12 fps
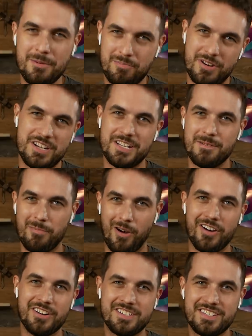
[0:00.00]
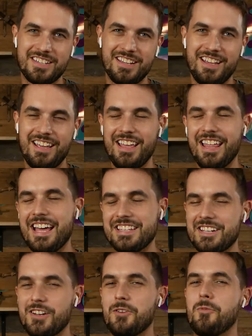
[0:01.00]
D printed parts.
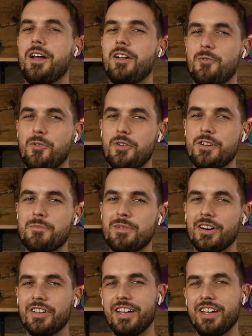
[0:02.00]
That's a good way to ruin your build.